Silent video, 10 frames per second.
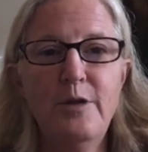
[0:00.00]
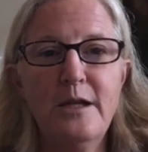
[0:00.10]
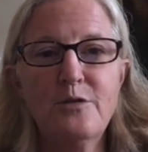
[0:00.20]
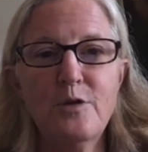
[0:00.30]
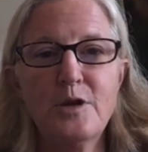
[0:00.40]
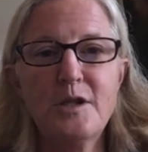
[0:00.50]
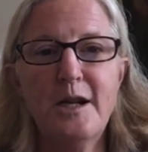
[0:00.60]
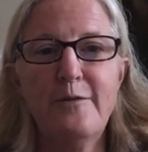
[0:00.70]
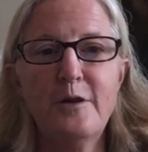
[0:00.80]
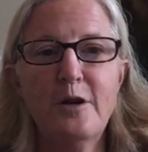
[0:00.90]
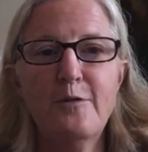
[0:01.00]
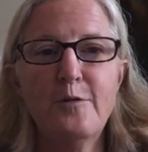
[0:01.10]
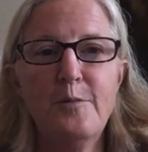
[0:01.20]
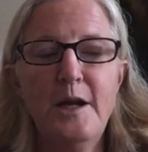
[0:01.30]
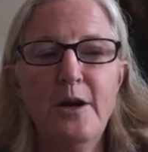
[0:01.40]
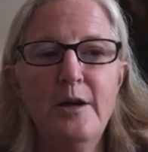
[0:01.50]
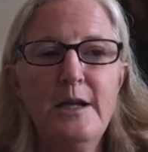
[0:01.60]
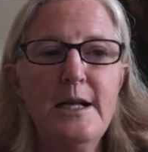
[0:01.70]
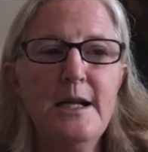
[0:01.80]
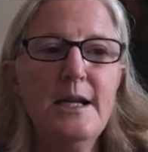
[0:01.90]
that sort of stuff, and go from there.
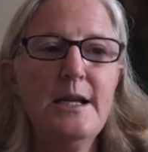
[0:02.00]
